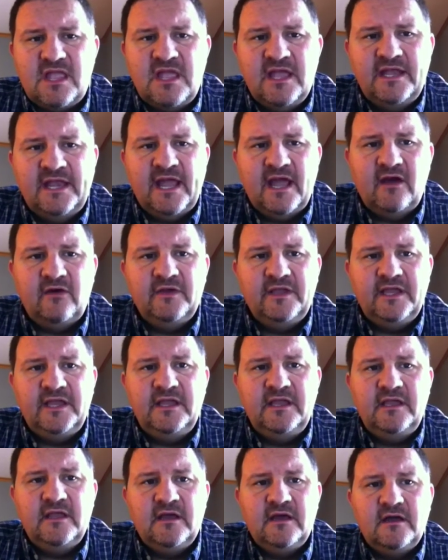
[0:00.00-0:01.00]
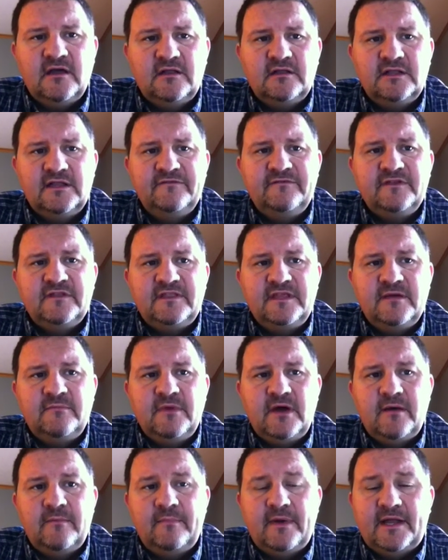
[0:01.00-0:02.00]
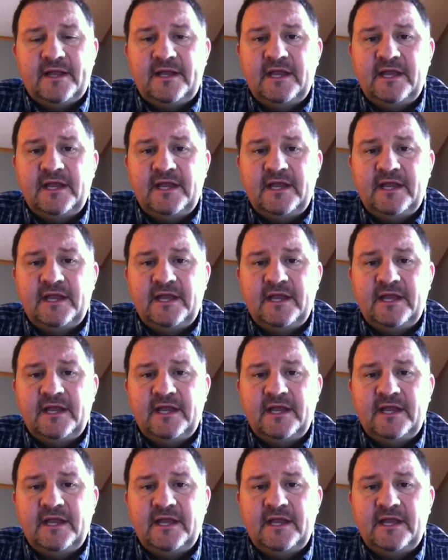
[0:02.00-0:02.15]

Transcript: and how he lifted them up.